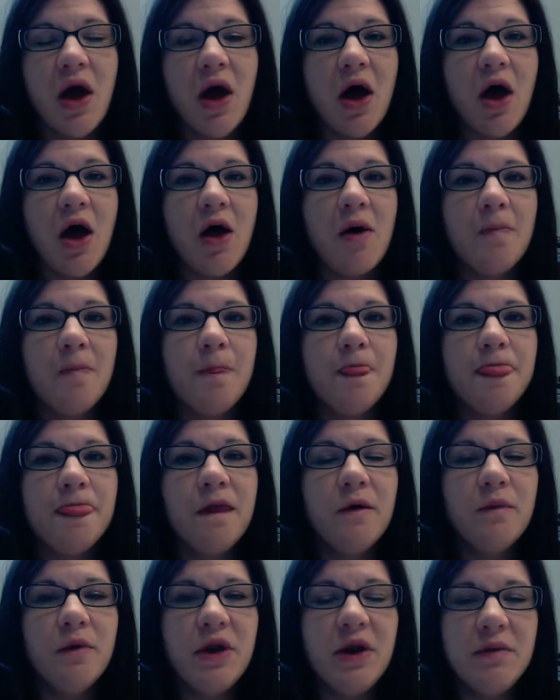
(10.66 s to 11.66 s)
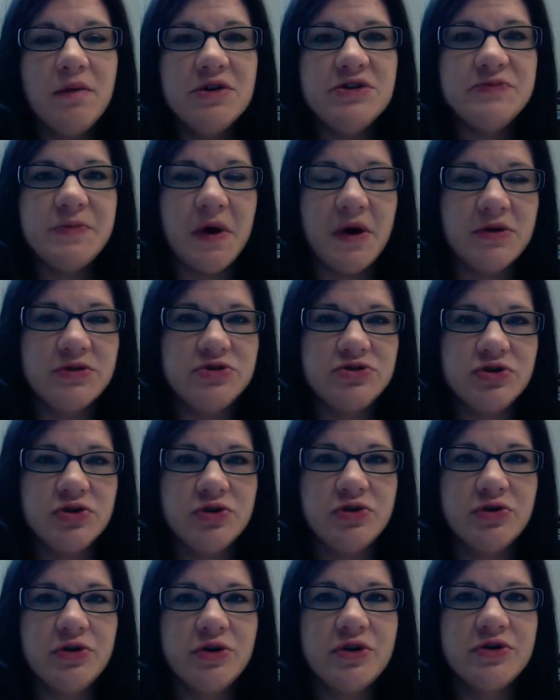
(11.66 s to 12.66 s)
The reading response
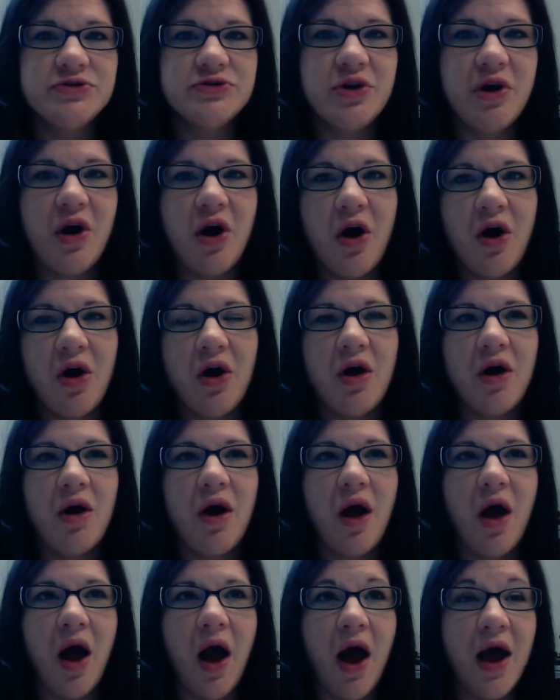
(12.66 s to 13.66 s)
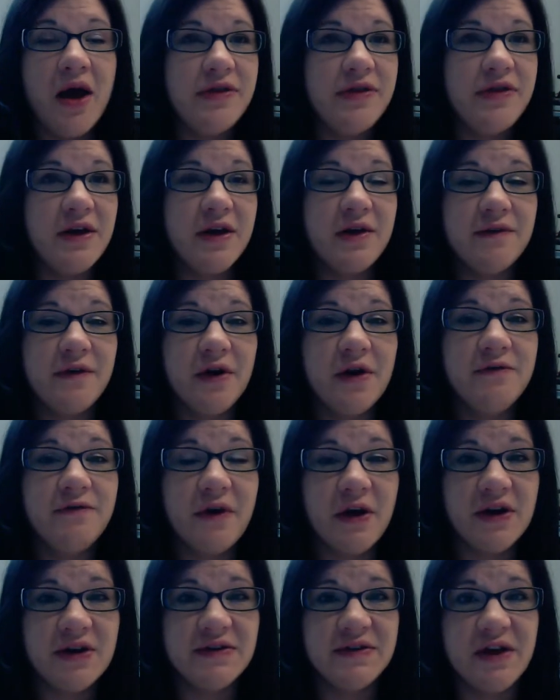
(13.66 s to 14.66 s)
journals are, I think, a very
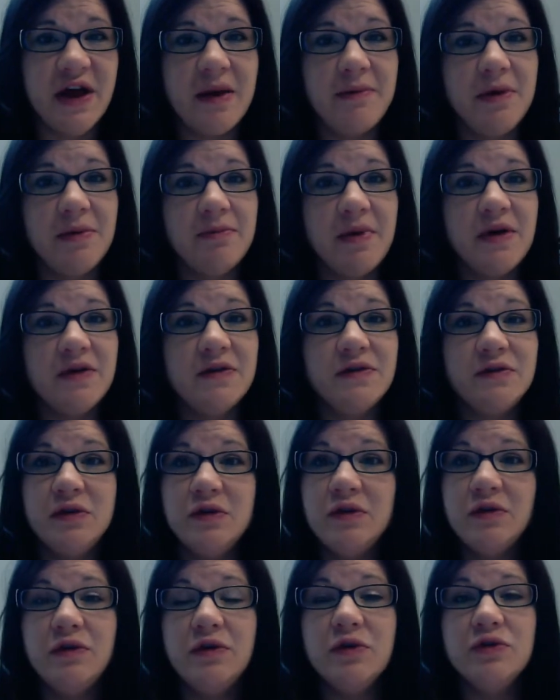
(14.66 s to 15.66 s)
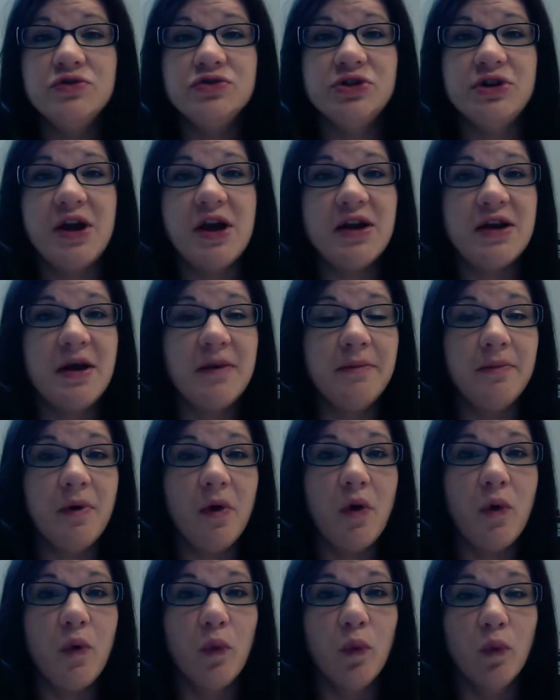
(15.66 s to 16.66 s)
fun assignment. My students usually end up
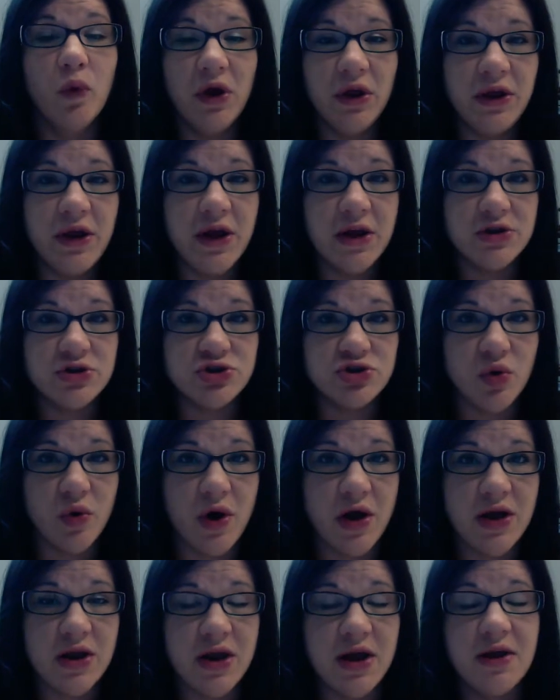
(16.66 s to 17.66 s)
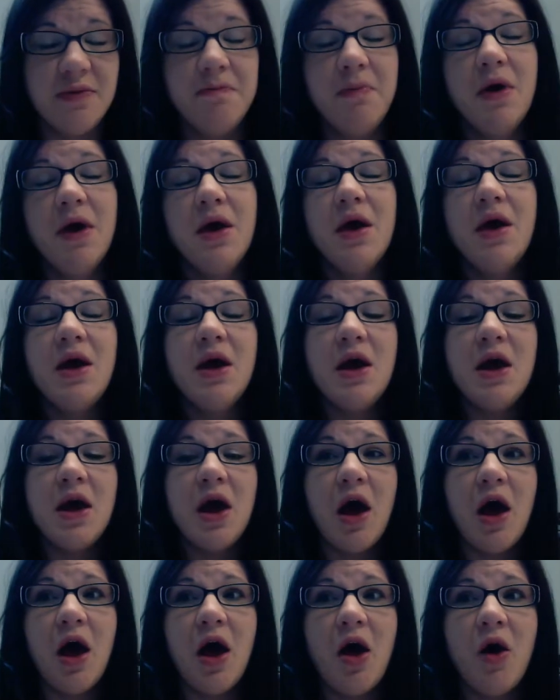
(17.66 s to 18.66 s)
really enjoying it.
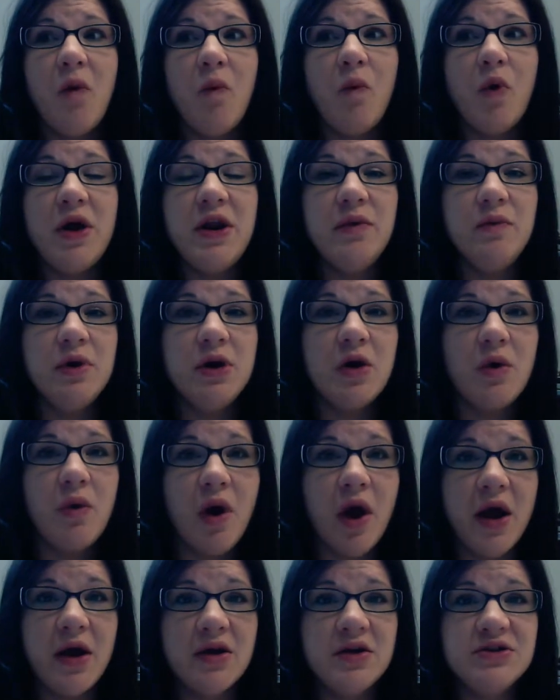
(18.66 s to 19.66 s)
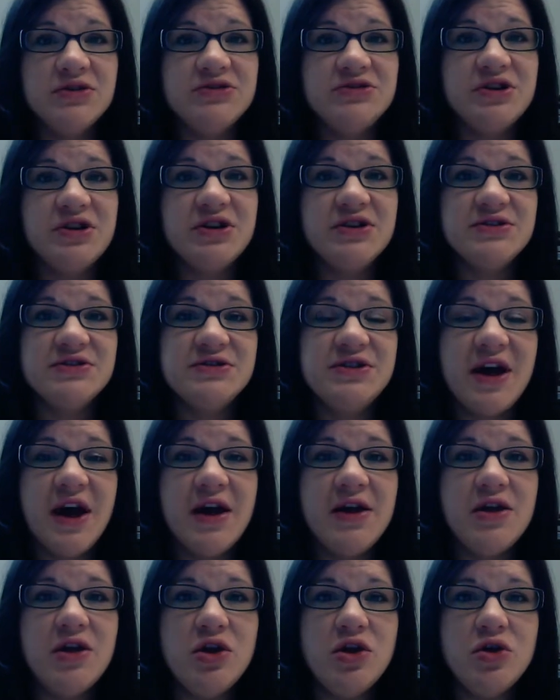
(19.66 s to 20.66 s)
What it requires is
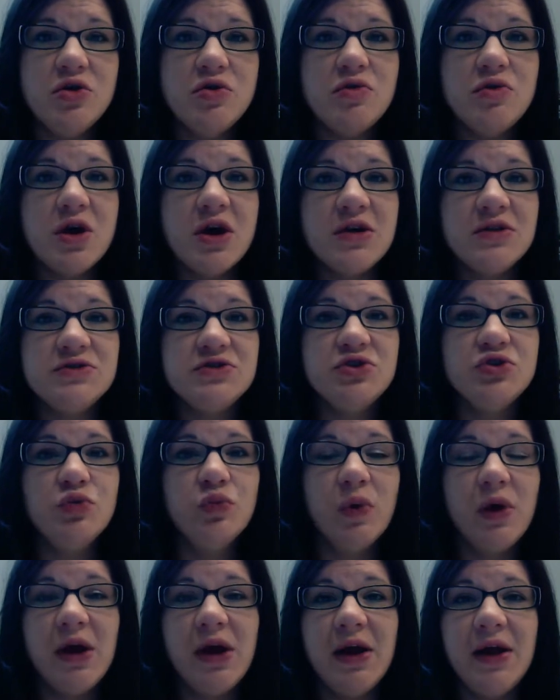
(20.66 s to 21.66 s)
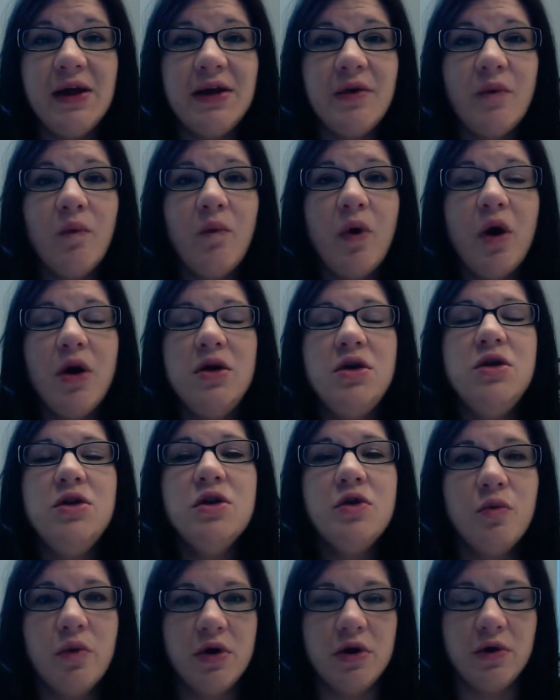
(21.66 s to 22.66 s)
that you get to read what
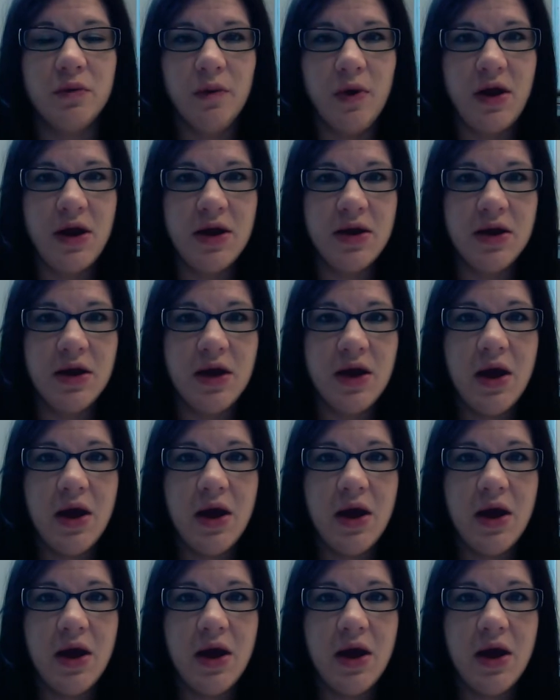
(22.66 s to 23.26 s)
you want to read,